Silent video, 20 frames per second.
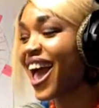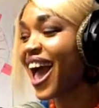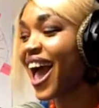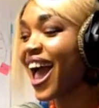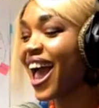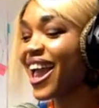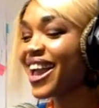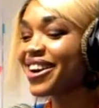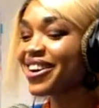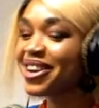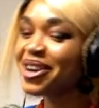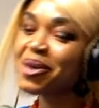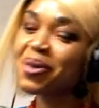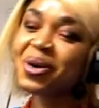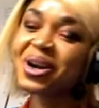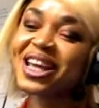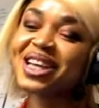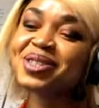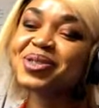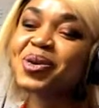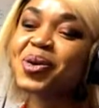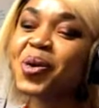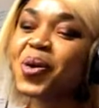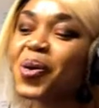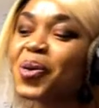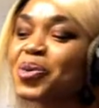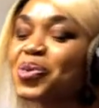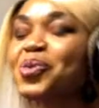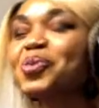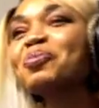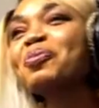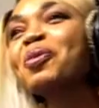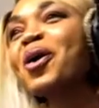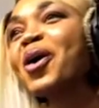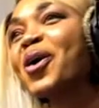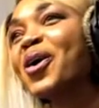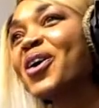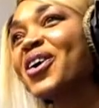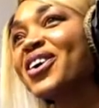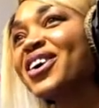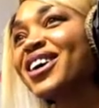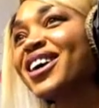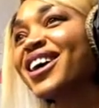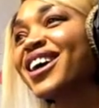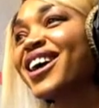I really wanted to do more,